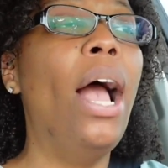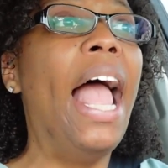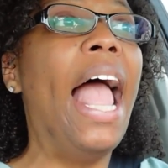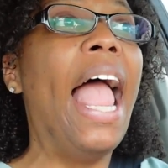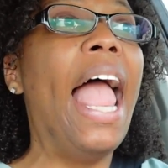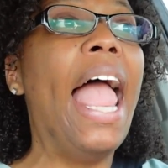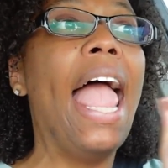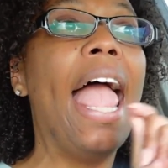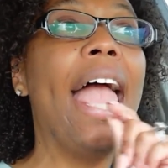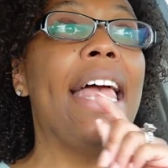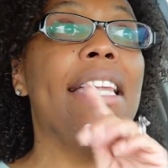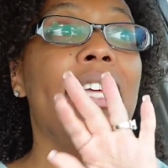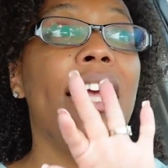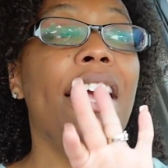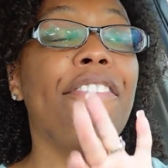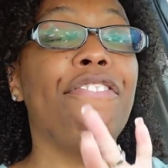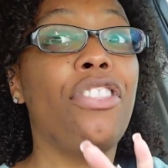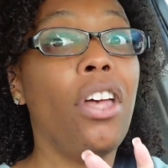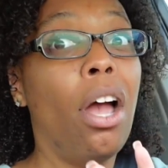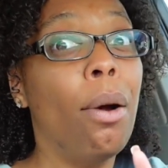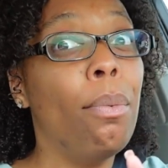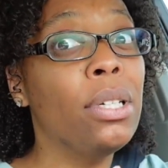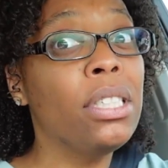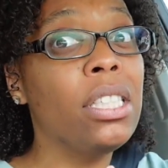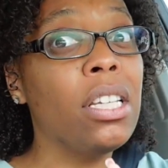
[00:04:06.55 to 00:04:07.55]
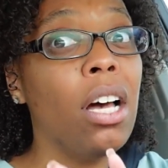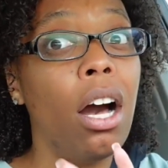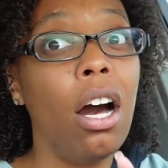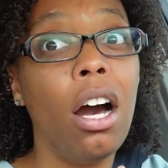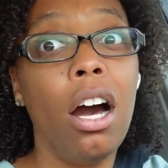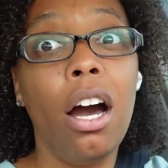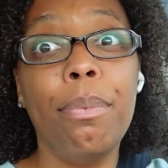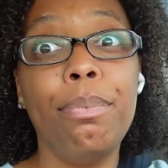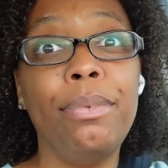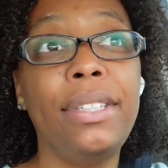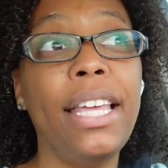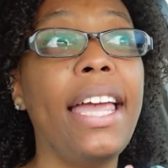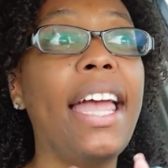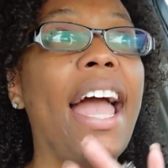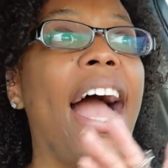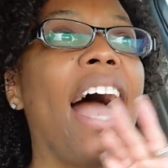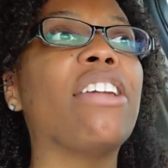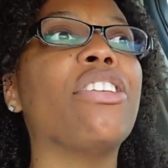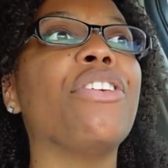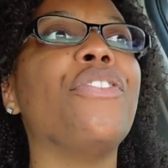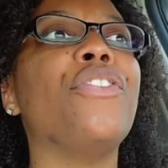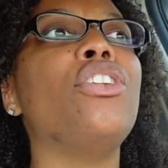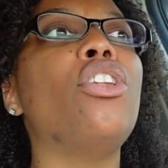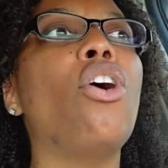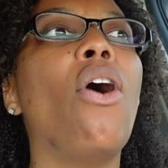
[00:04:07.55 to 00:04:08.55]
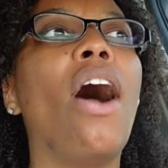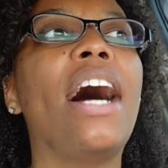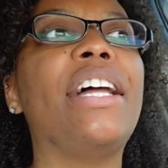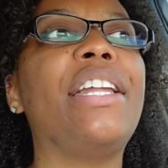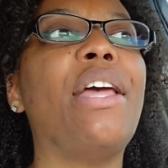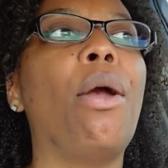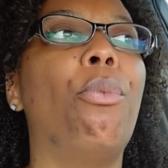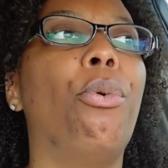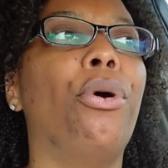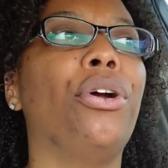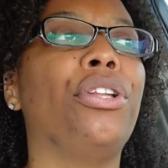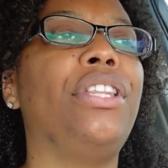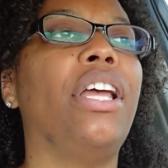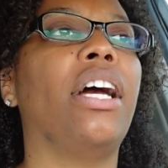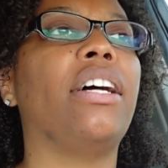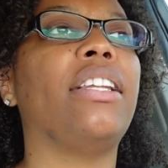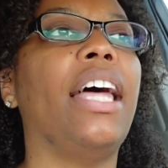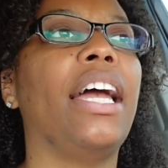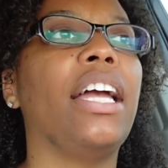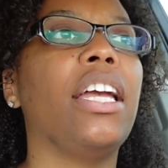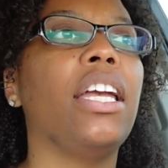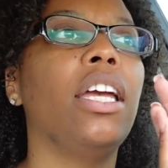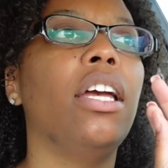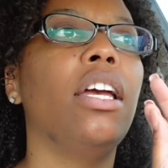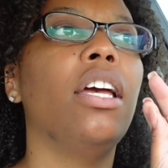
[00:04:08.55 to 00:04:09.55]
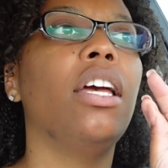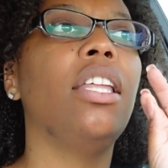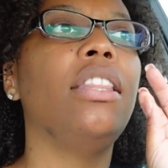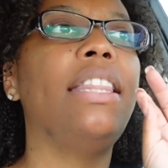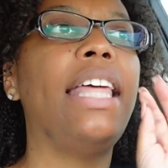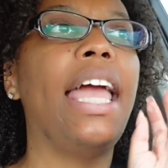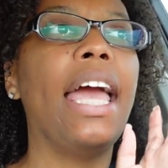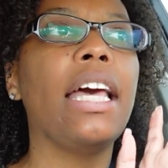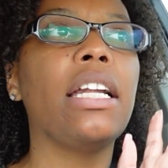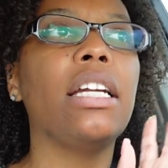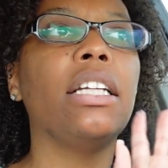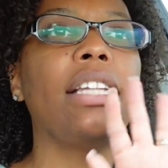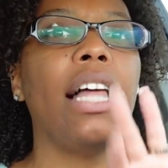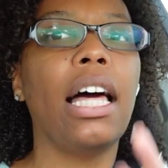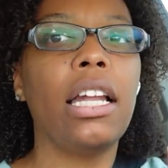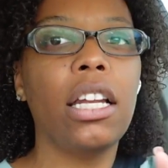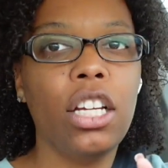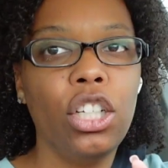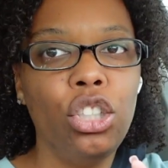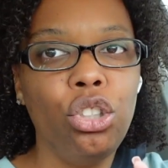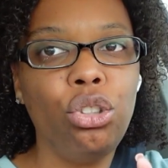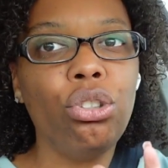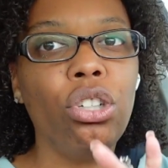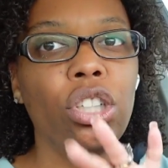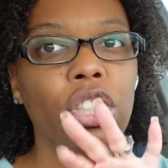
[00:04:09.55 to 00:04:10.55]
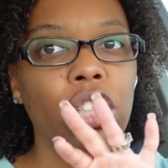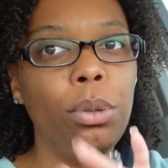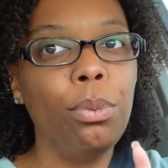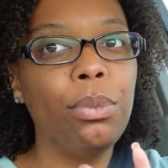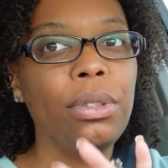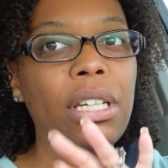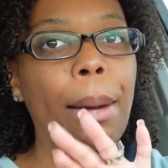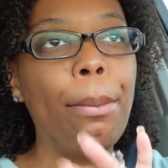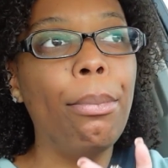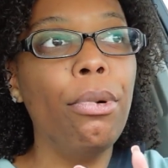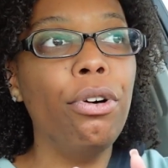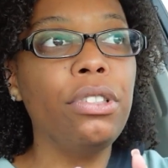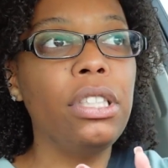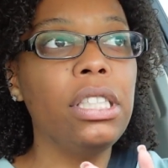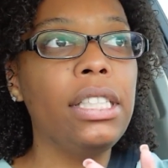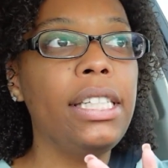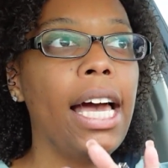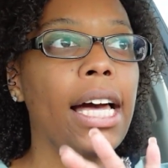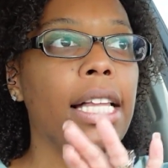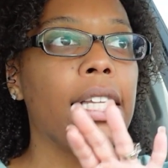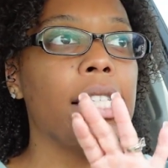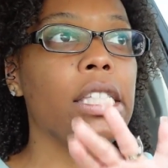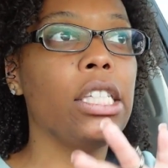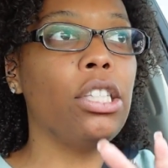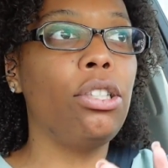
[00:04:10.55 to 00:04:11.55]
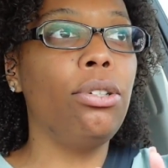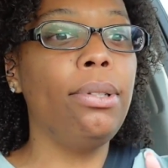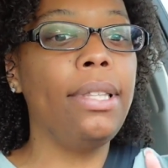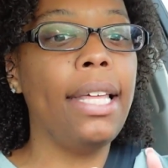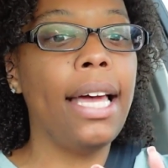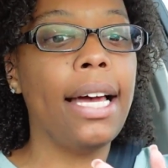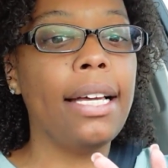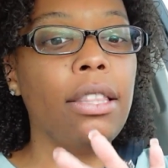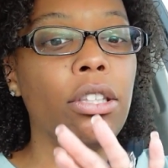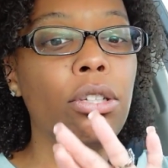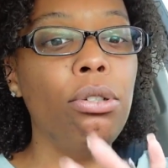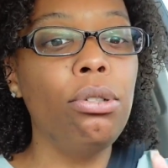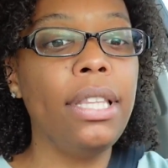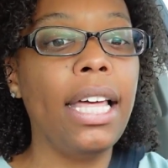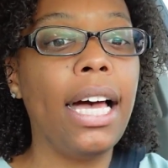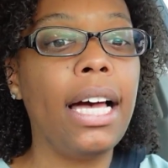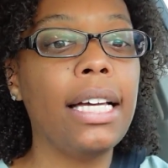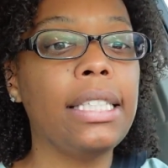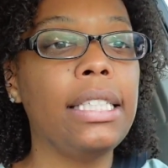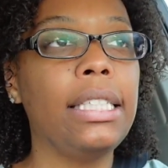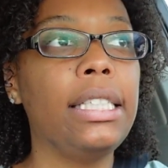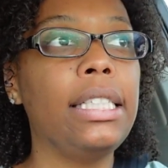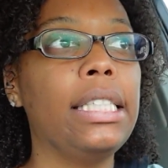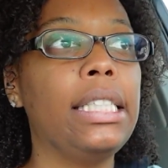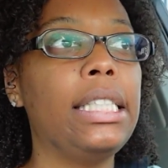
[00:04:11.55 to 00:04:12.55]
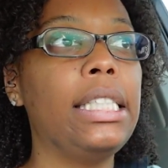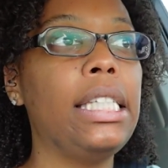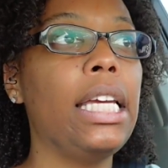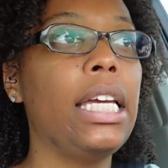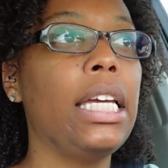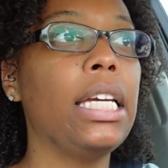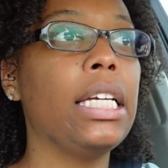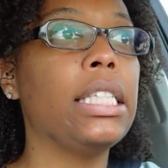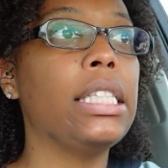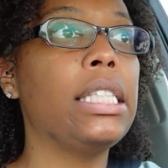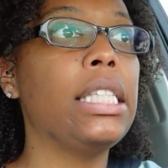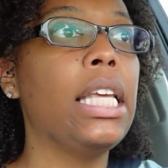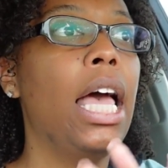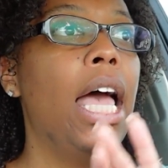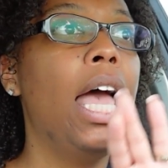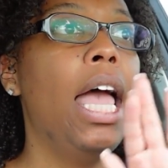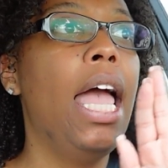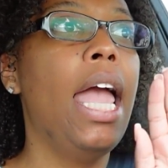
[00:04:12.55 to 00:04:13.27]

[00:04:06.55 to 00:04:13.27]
And if there was an update, I don't even know how that worked out. Like, they had a lot of construction when I moved to Dallas in 2006.